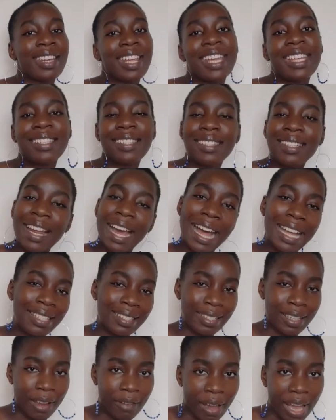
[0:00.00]
isn't
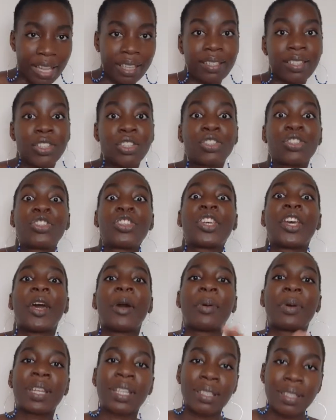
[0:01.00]
as direct as
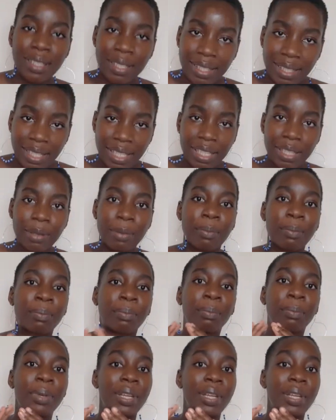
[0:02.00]
going to see them